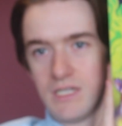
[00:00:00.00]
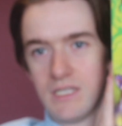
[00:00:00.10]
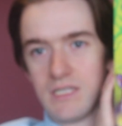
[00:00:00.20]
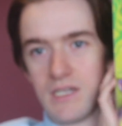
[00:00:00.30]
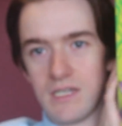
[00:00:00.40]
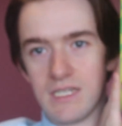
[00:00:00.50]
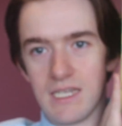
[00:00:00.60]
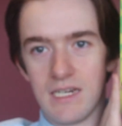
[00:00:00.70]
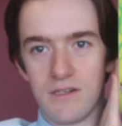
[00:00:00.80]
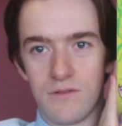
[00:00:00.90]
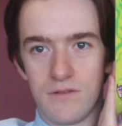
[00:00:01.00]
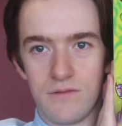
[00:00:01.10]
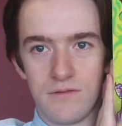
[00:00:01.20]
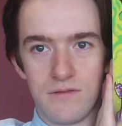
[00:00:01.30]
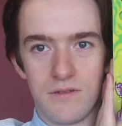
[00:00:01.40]
It's hard to get it
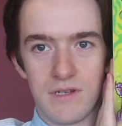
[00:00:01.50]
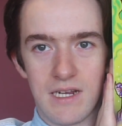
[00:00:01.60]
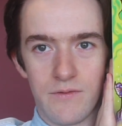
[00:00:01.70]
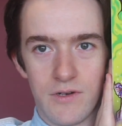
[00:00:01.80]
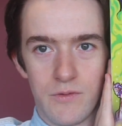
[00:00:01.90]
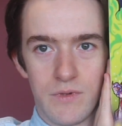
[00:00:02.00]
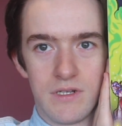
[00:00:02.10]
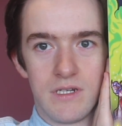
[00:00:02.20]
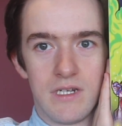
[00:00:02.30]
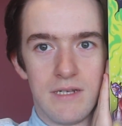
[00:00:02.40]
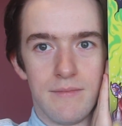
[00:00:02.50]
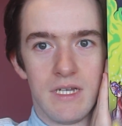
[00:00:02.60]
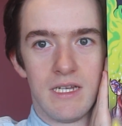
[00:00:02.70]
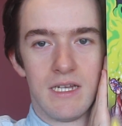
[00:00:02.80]
all on camera at one time.